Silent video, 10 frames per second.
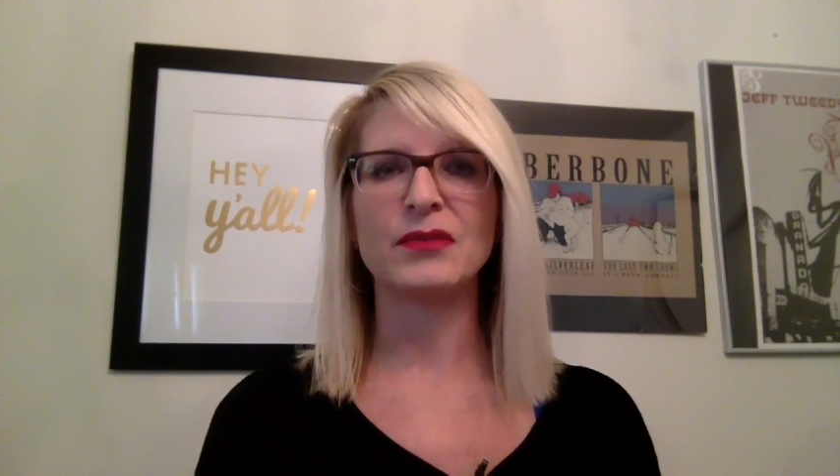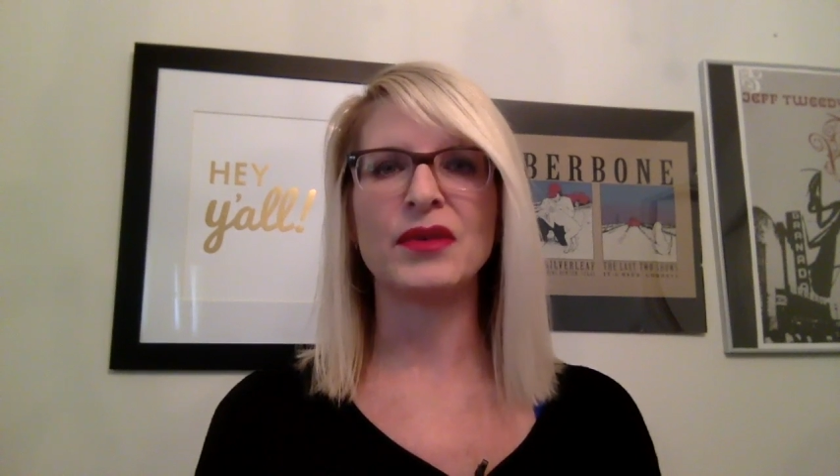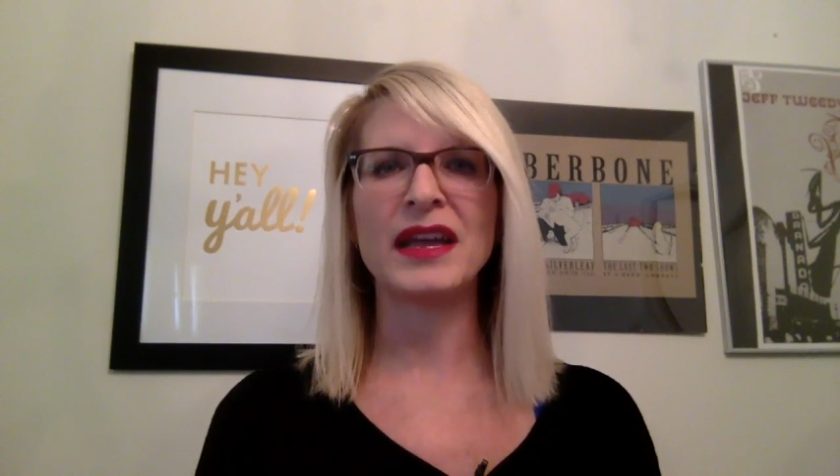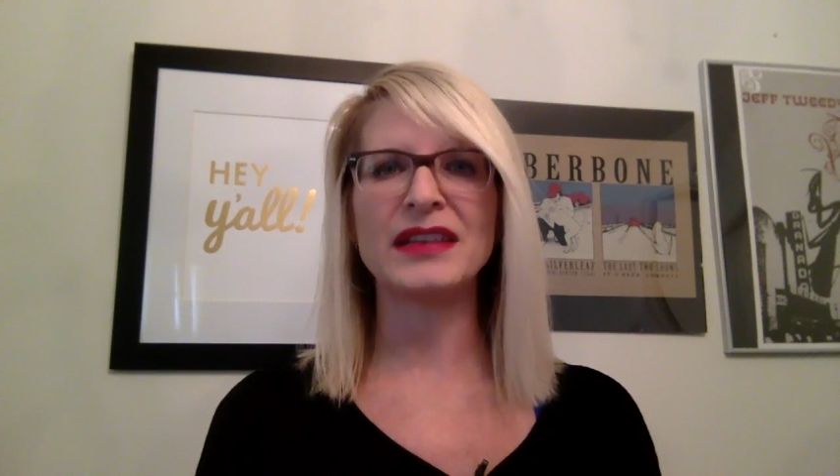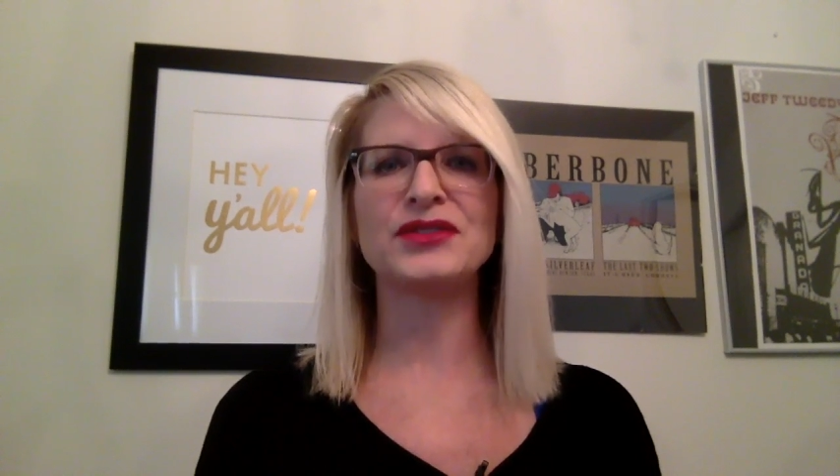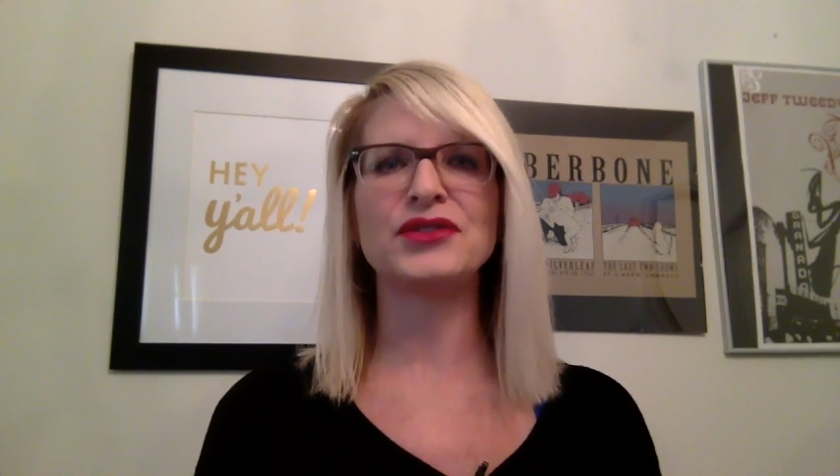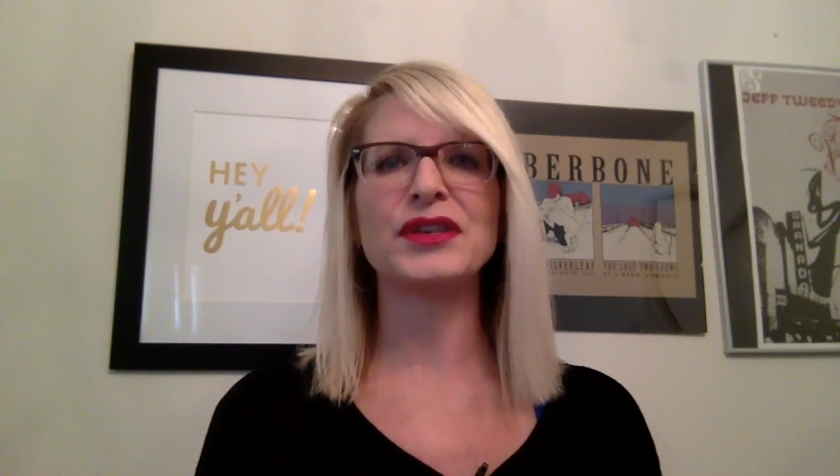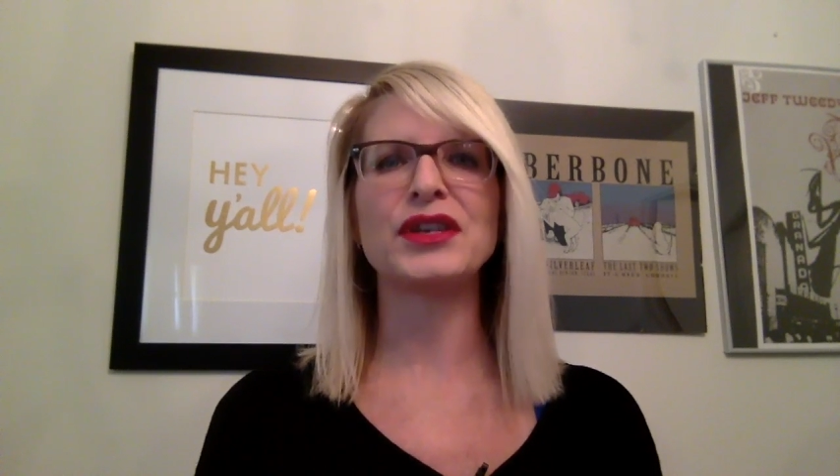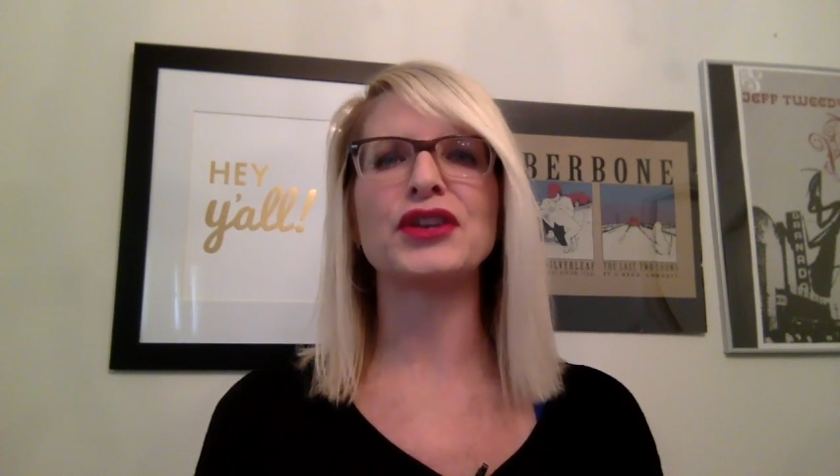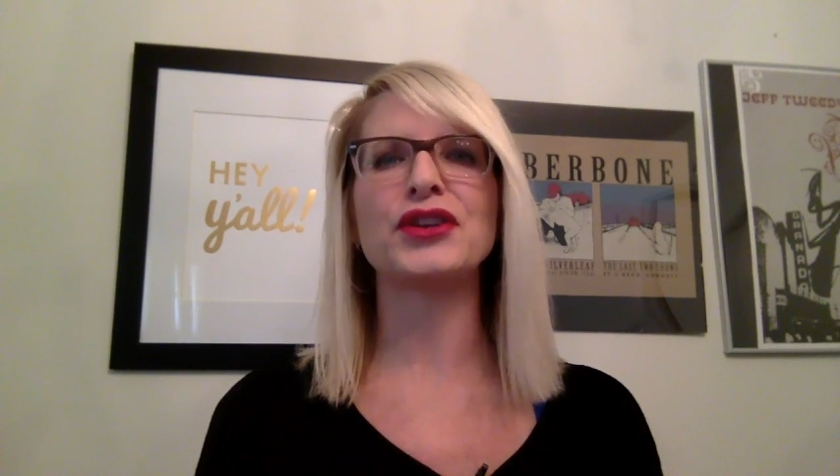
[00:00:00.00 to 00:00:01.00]
Well, that is
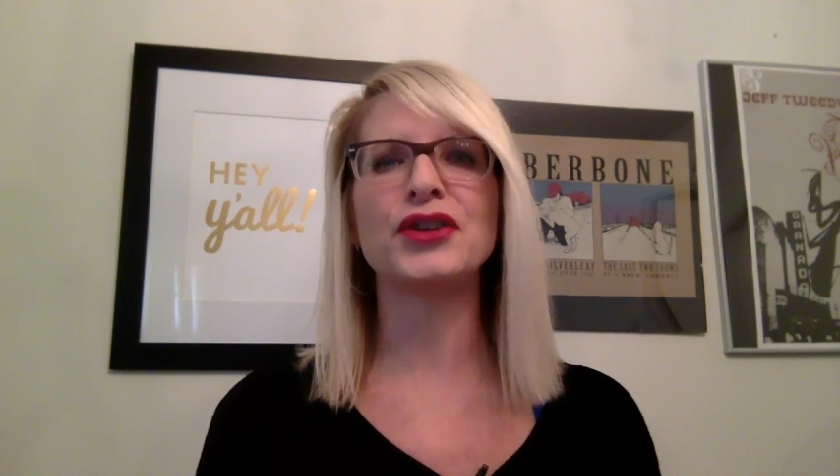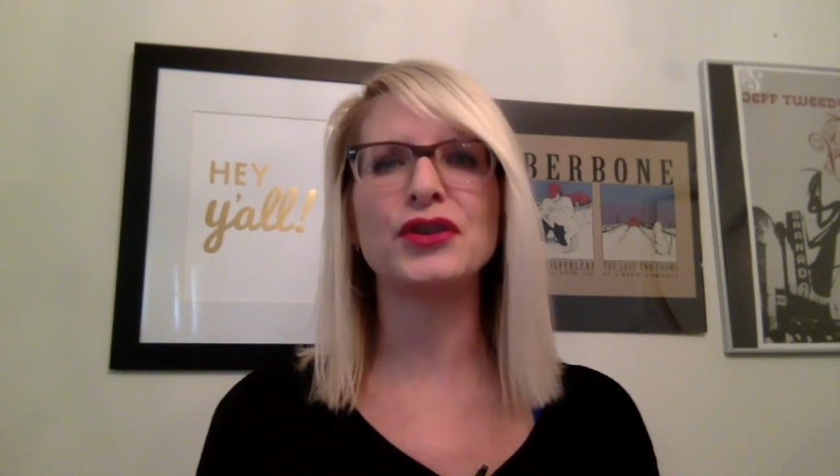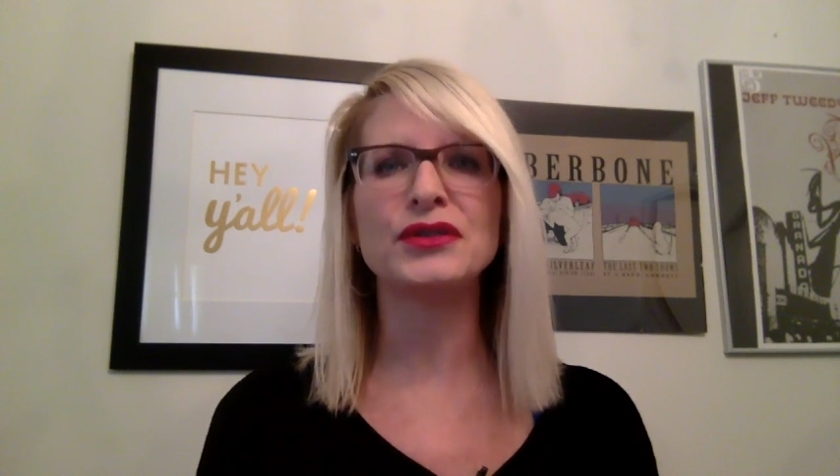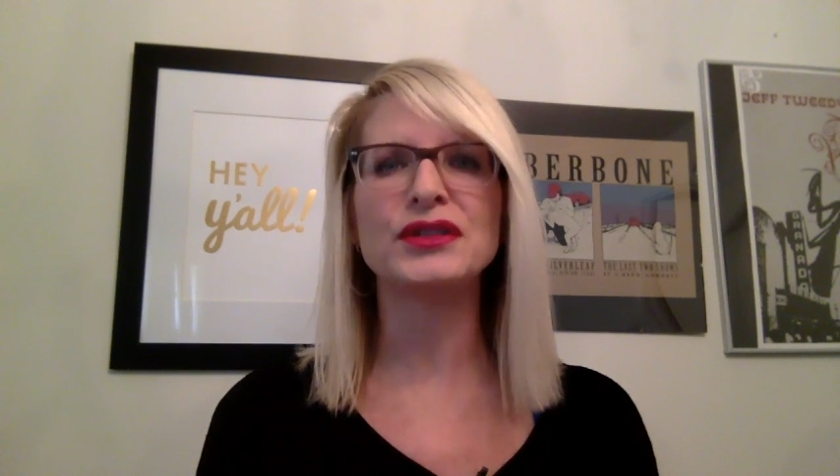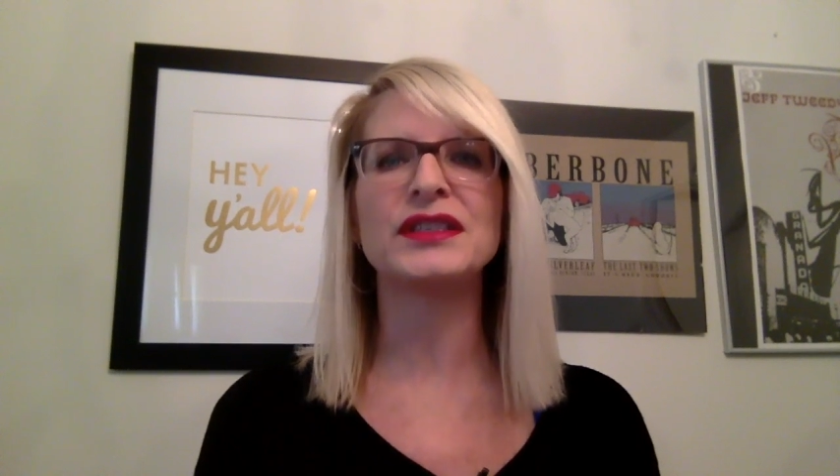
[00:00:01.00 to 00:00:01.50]
doing a huge